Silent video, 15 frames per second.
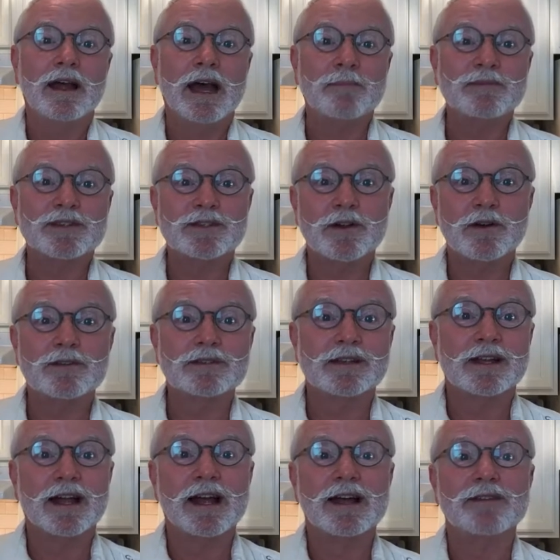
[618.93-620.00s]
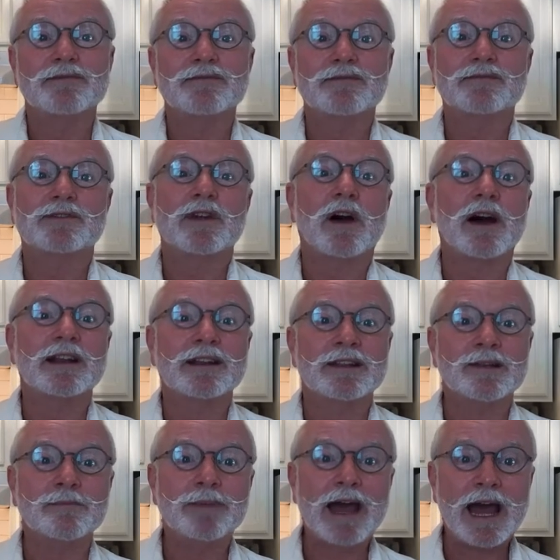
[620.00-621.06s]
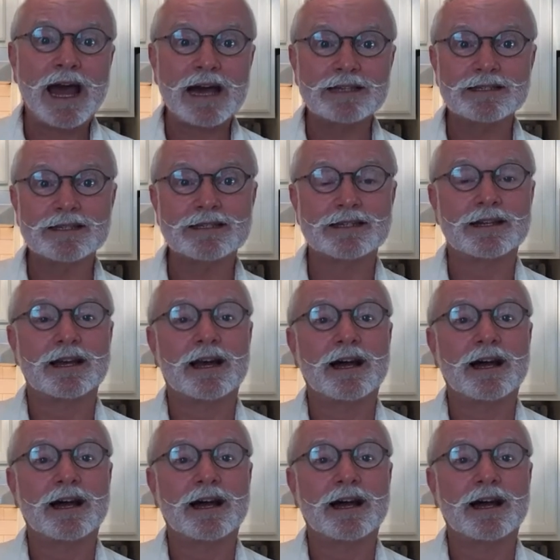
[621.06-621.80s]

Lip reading: episodes that I've taught in the past.